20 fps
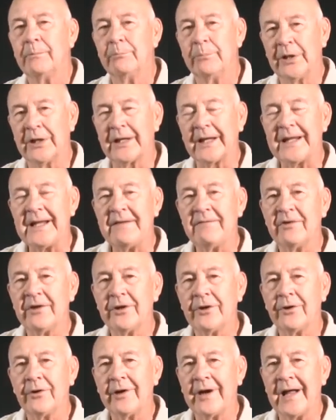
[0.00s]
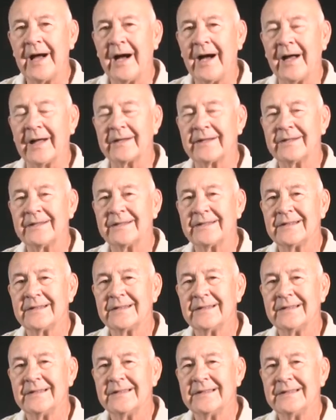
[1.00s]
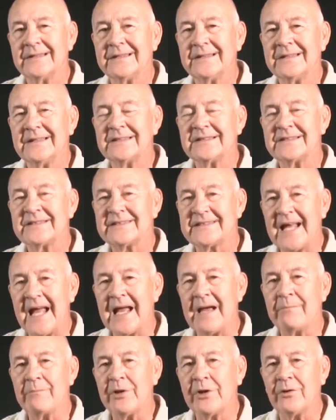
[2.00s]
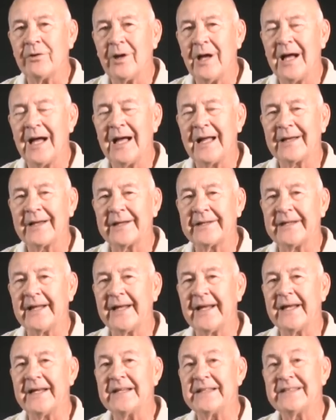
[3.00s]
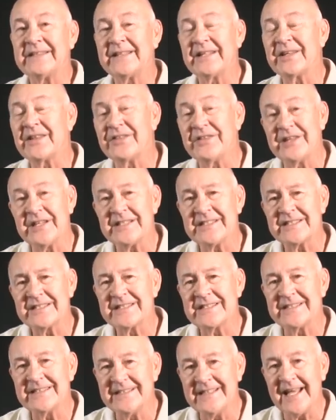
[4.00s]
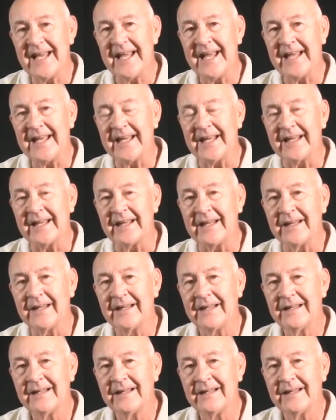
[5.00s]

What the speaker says: Believe it or not, Samuel Holliday to this day